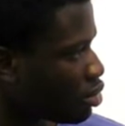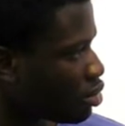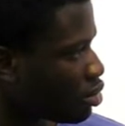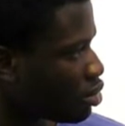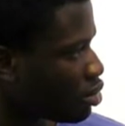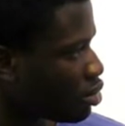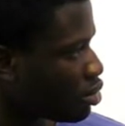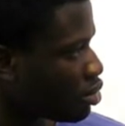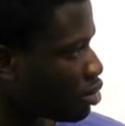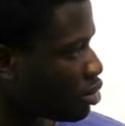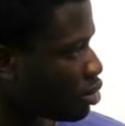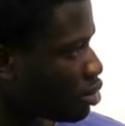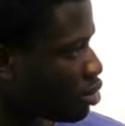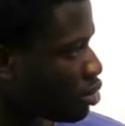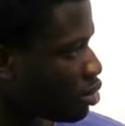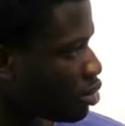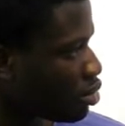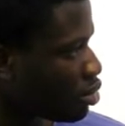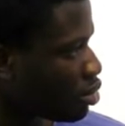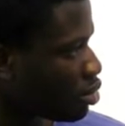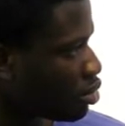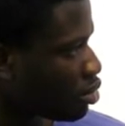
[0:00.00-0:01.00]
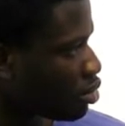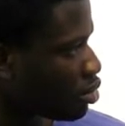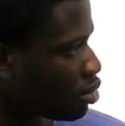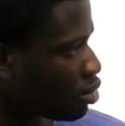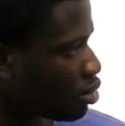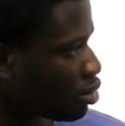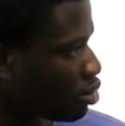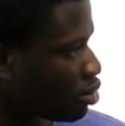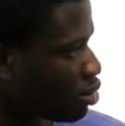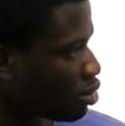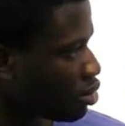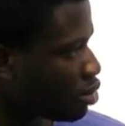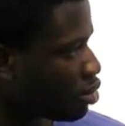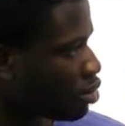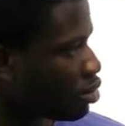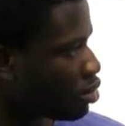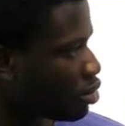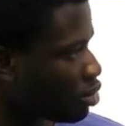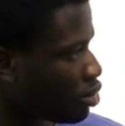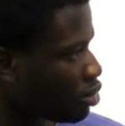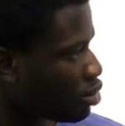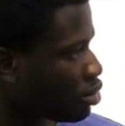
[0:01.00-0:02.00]

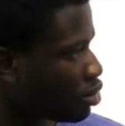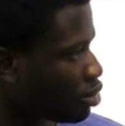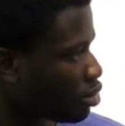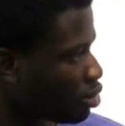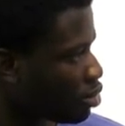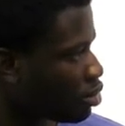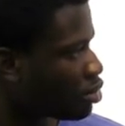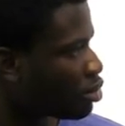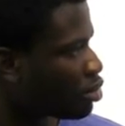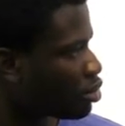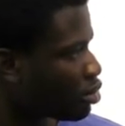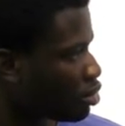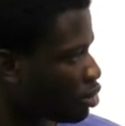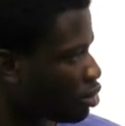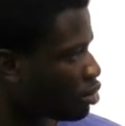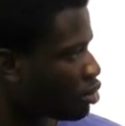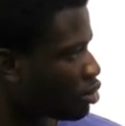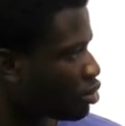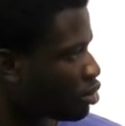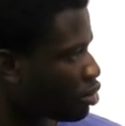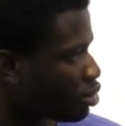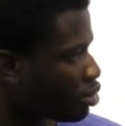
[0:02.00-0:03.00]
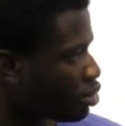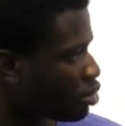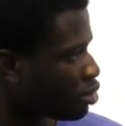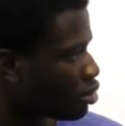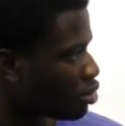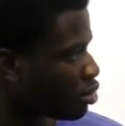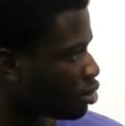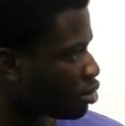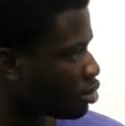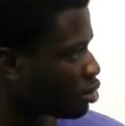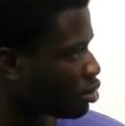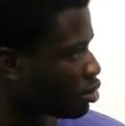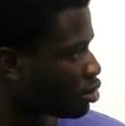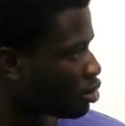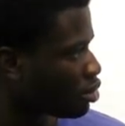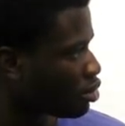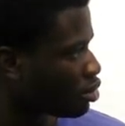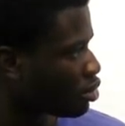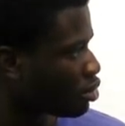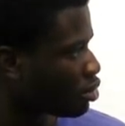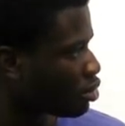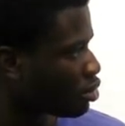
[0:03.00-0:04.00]

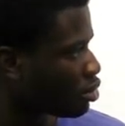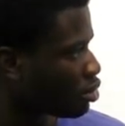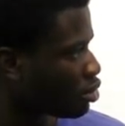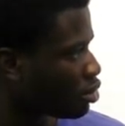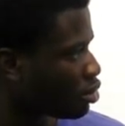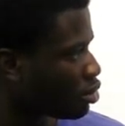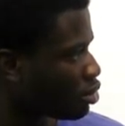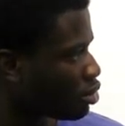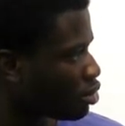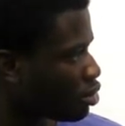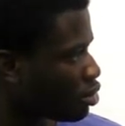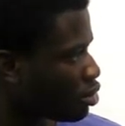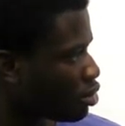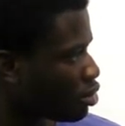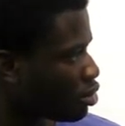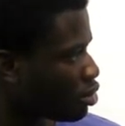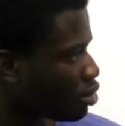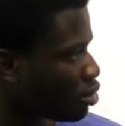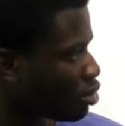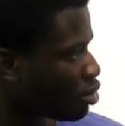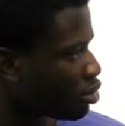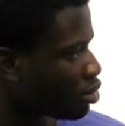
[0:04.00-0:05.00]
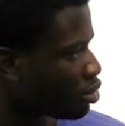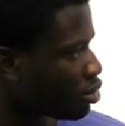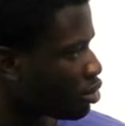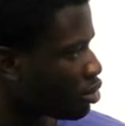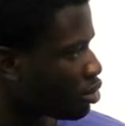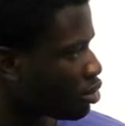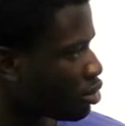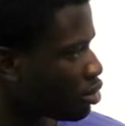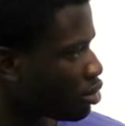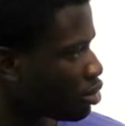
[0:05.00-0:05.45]
[no speech]